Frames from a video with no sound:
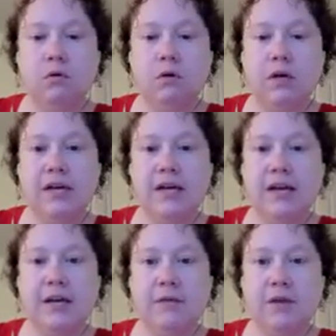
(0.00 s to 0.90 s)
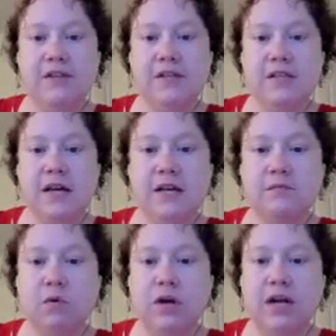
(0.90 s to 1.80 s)
Again, I can write this as
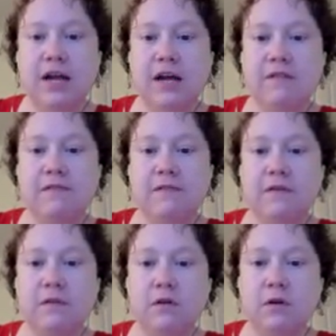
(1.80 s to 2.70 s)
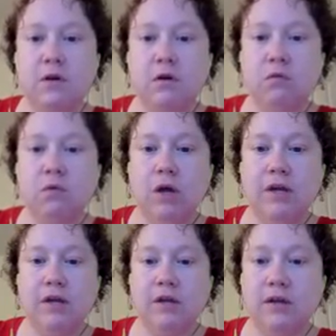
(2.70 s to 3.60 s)
1/2,
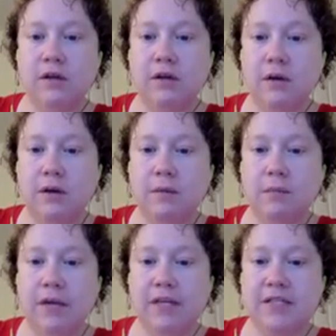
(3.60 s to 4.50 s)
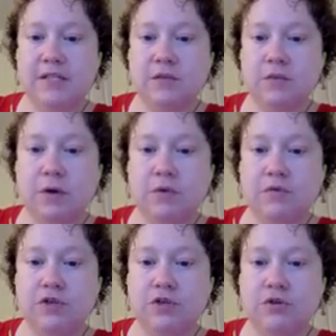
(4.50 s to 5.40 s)
1 minus the square root
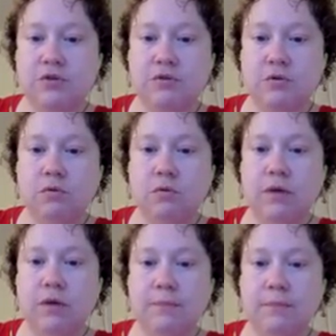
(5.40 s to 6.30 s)
of 2, 1.